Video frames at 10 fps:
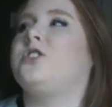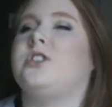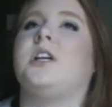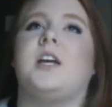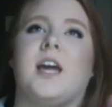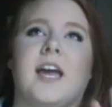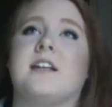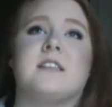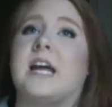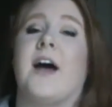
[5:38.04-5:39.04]
she,
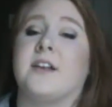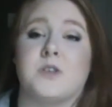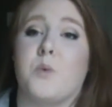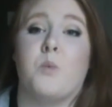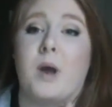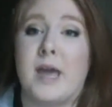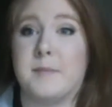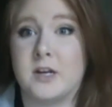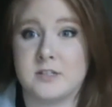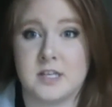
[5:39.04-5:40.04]
hands down, is a way
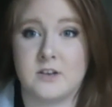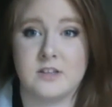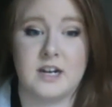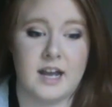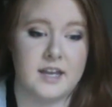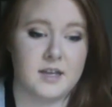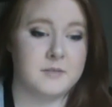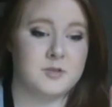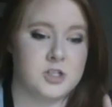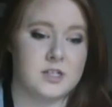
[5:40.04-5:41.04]
better singer than I
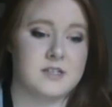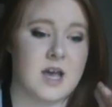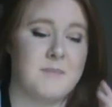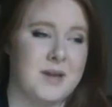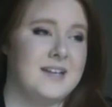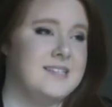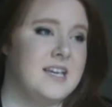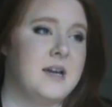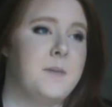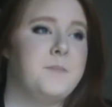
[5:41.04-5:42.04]
am. She is
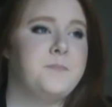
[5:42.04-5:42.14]
amazing.